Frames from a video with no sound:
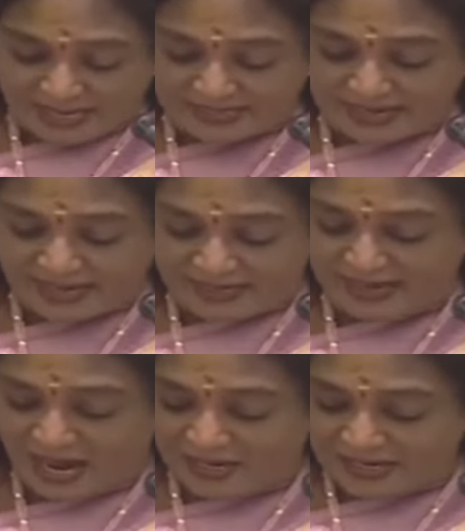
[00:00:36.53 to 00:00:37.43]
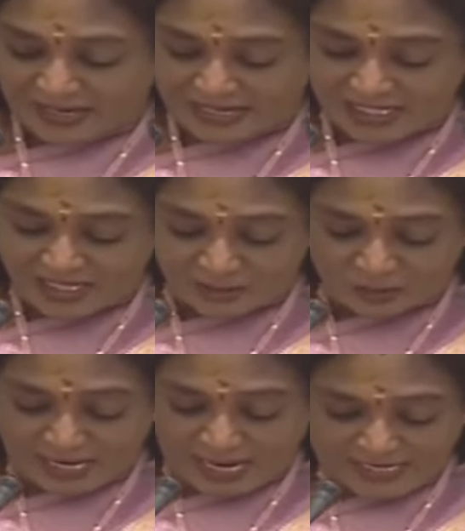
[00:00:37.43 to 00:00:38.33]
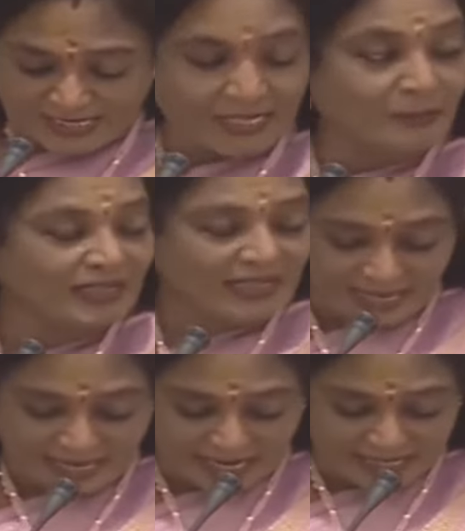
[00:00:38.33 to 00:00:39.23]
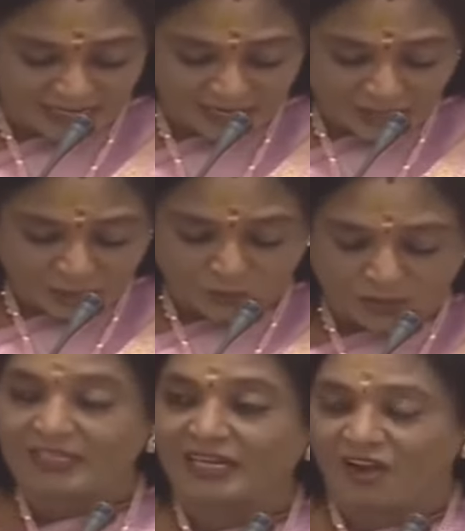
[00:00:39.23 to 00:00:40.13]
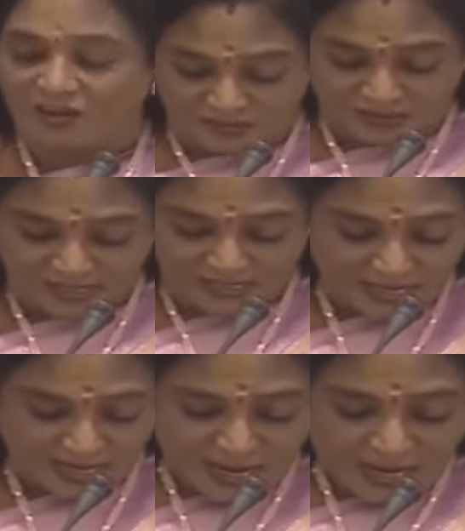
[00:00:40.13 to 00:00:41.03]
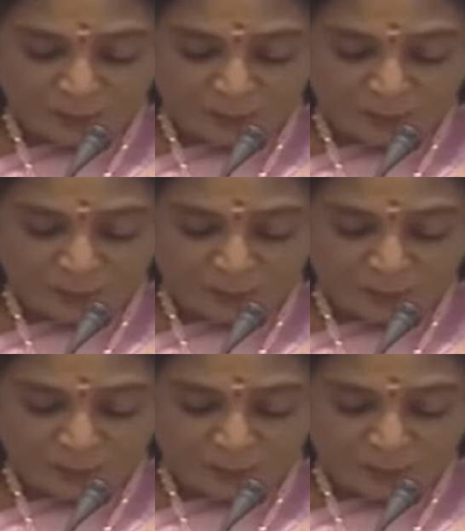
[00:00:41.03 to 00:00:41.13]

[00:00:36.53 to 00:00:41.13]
healthcare and agriculture to the esteemed delegates during the conference.